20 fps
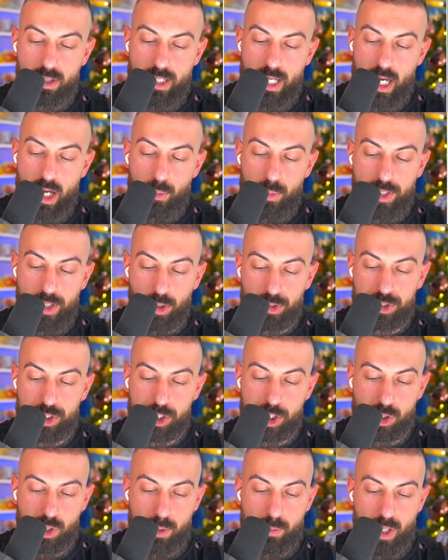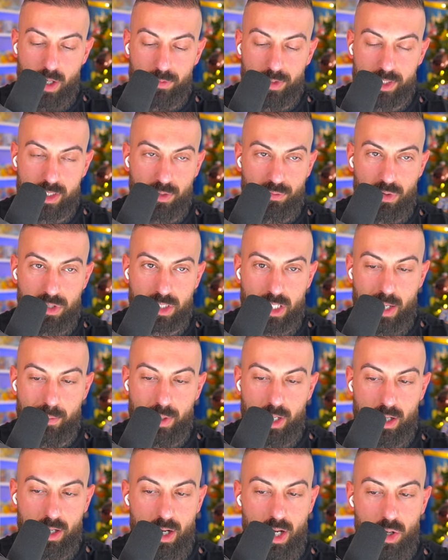Yeah, and we don't just stream here. If this is your first
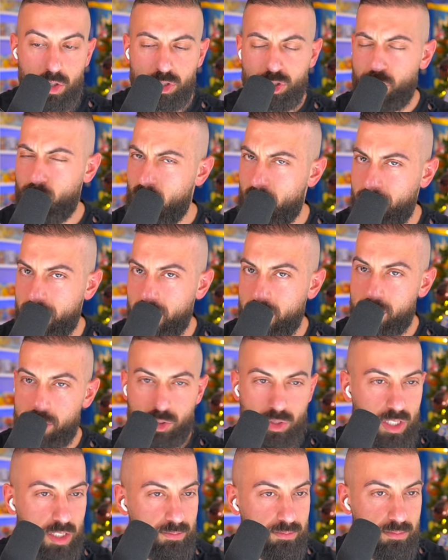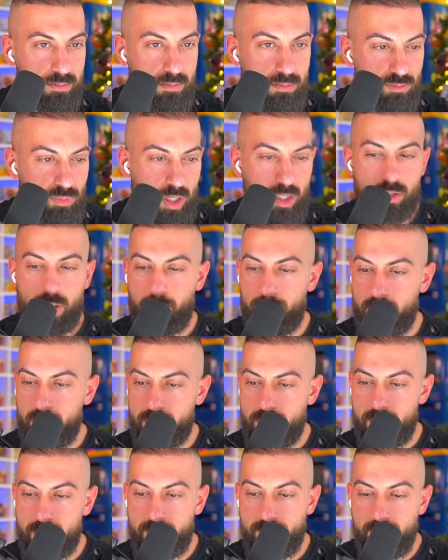time here, do everything. Stream, regular
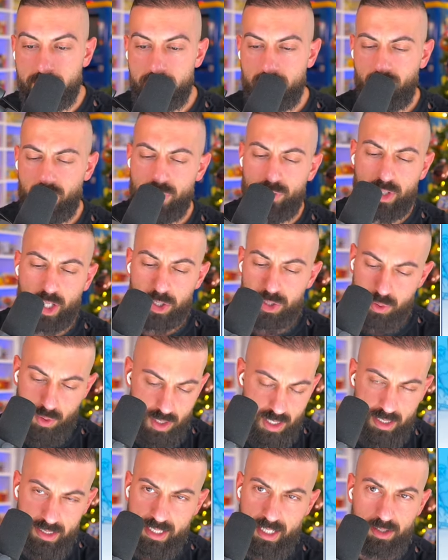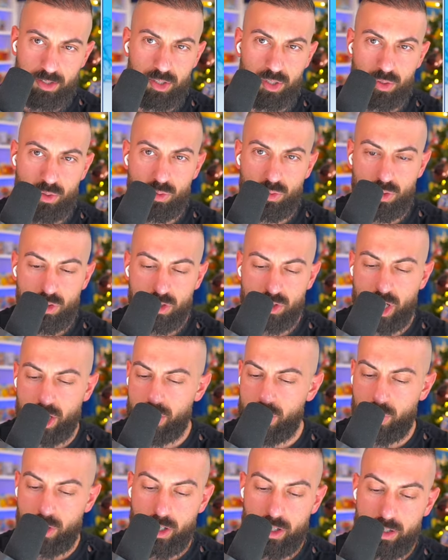uploads. If you like short content too, try
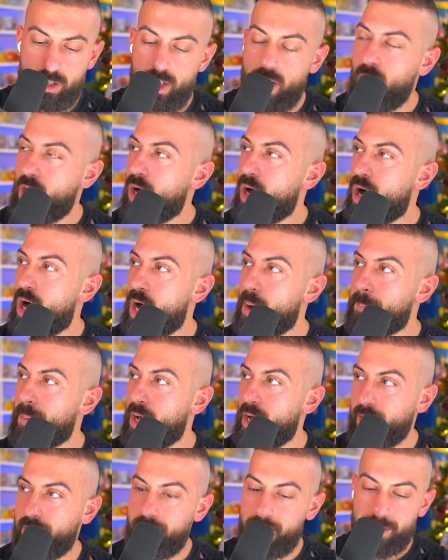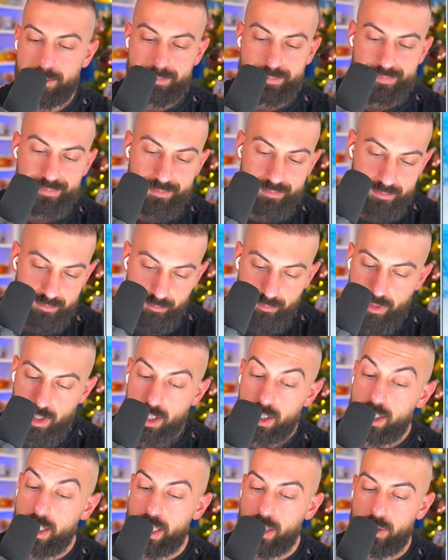to do it all. Our buck,
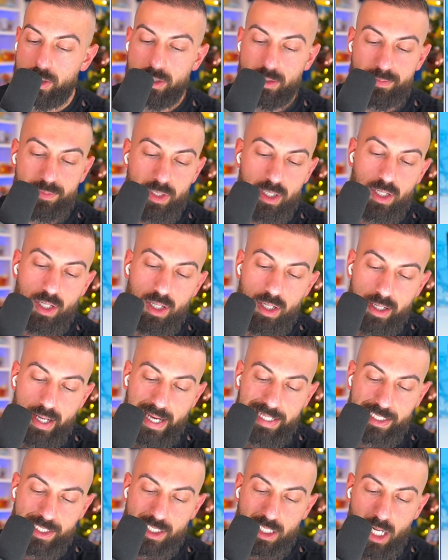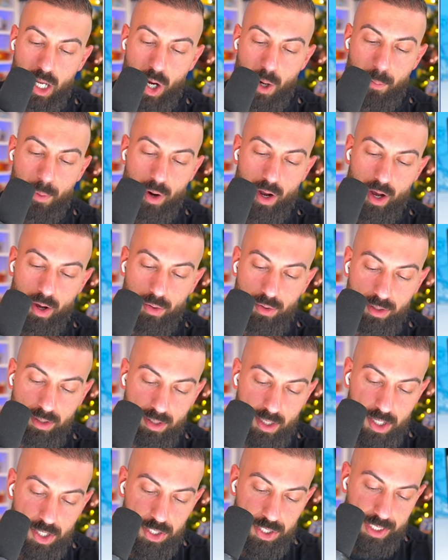Kingler, got a Slowbro,
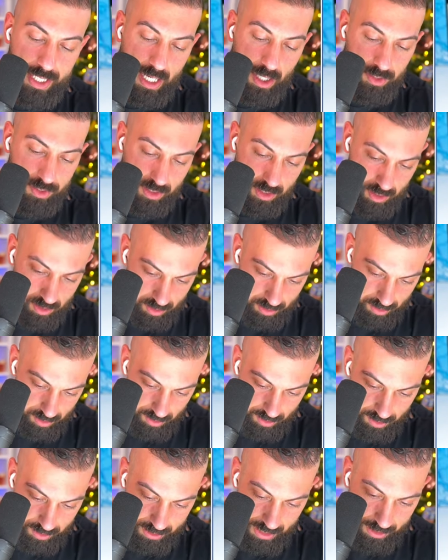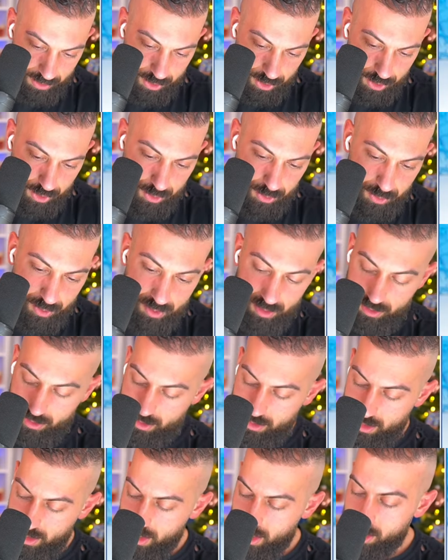Shelder, Tentacool,
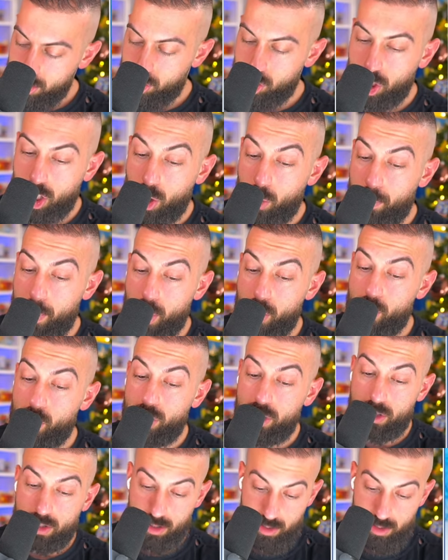Slowpoke,